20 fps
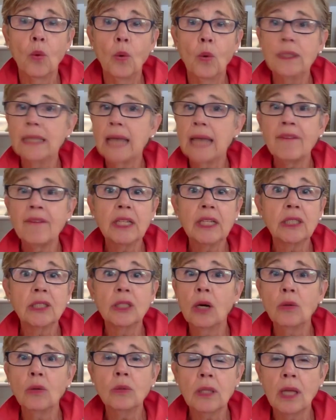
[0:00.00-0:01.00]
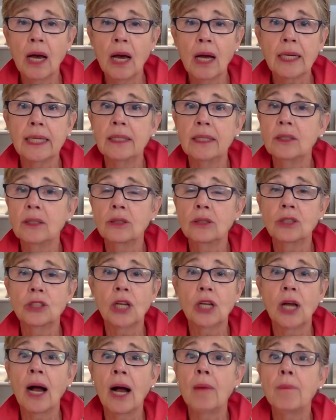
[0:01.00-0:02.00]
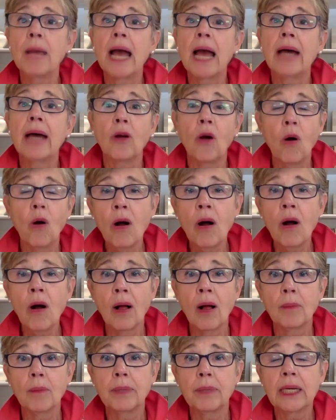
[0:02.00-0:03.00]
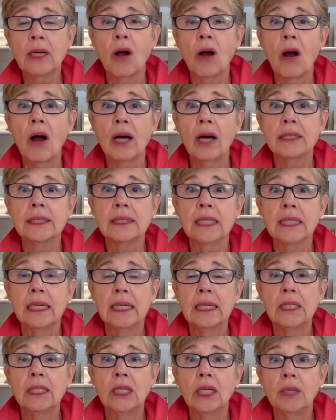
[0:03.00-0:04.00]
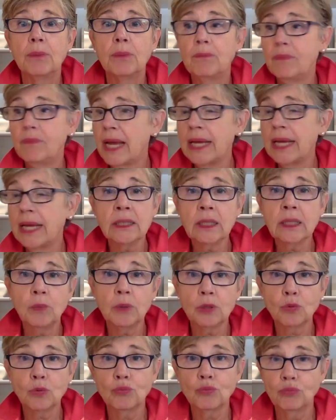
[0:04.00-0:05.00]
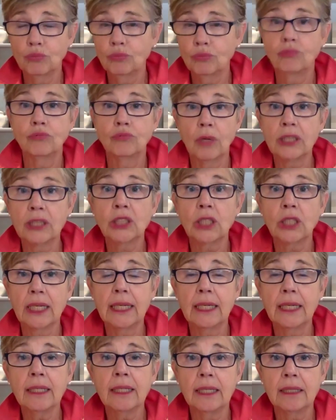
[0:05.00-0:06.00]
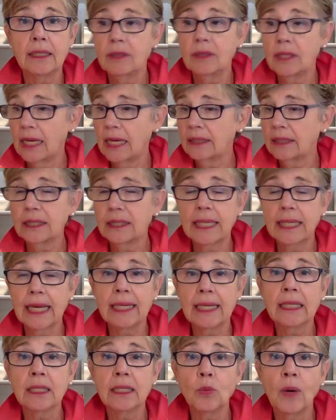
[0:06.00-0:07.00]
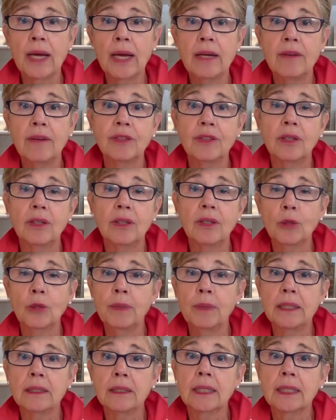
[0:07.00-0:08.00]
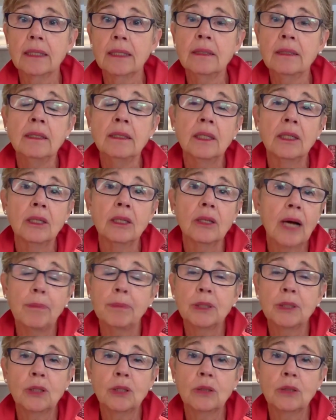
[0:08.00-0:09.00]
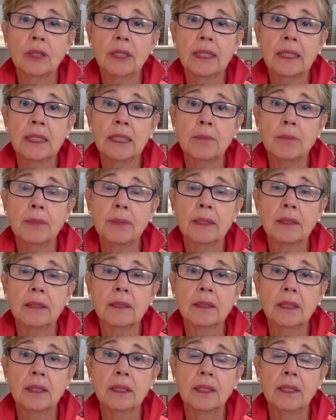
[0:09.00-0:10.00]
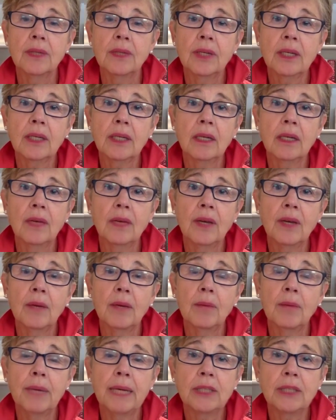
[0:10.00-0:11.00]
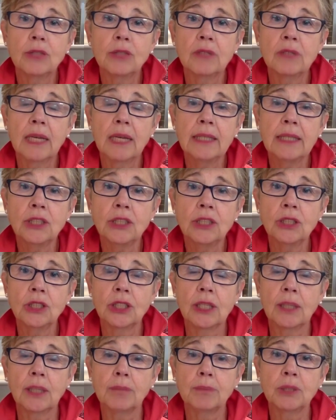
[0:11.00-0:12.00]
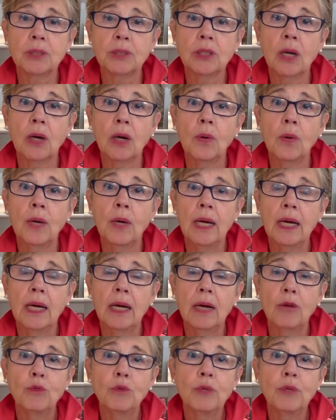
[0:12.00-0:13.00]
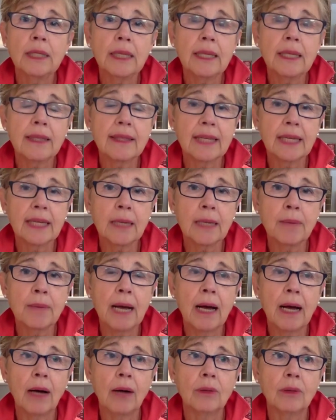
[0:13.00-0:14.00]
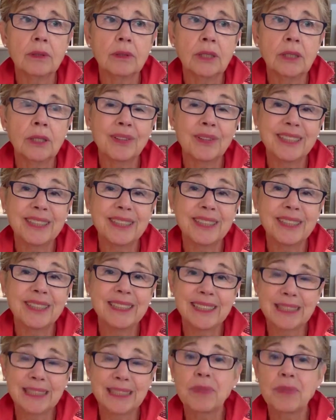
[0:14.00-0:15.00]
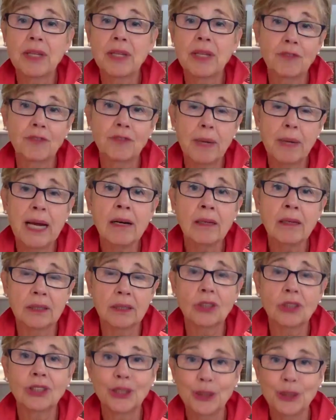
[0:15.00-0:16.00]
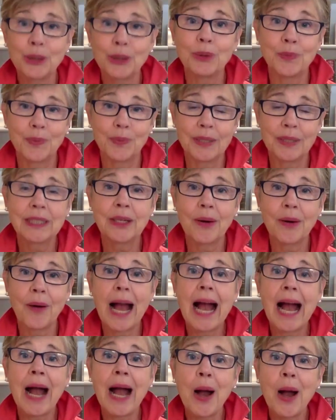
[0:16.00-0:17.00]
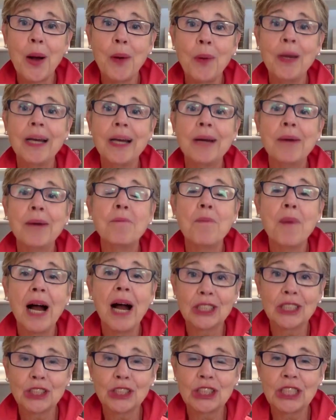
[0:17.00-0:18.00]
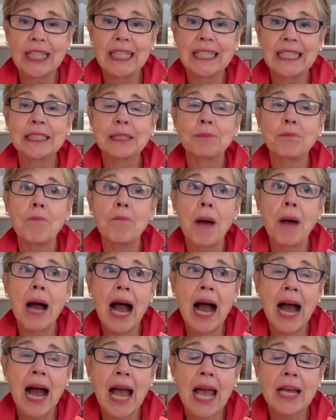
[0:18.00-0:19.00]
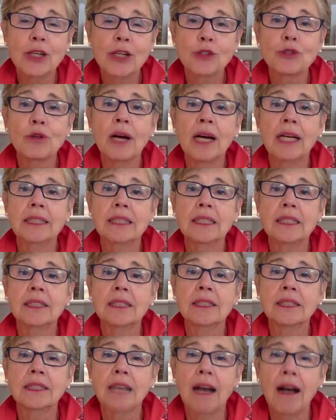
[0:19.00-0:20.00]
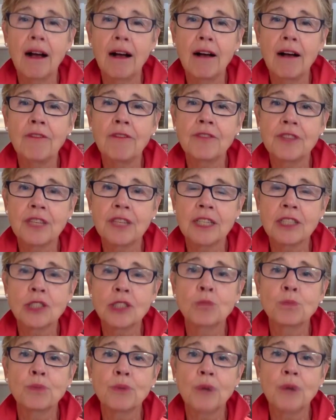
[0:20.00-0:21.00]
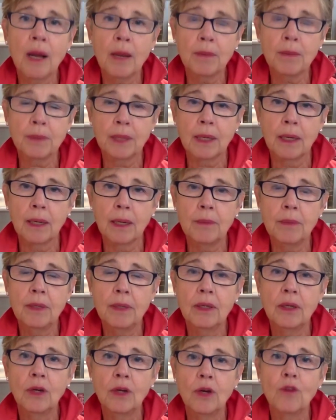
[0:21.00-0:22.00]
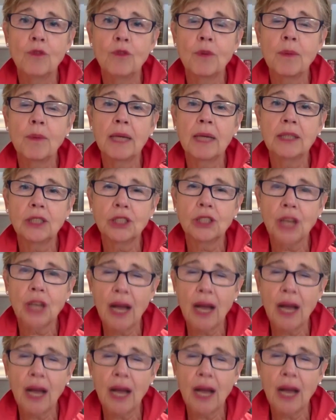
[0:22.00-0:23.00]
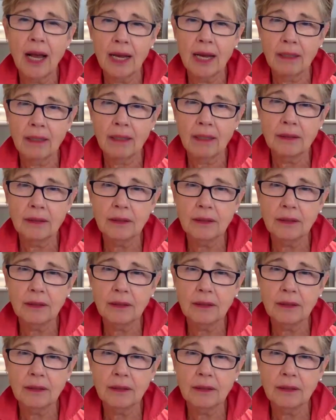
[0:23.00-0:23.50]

was having no luck in her job at all because Nancy was rushing in and, and getting in the way of her, her building, her opportunity to build the, uh, the patient relationship. So really think about, you know, this is something for parents too. You know, how much is my trying to solve this problem for my child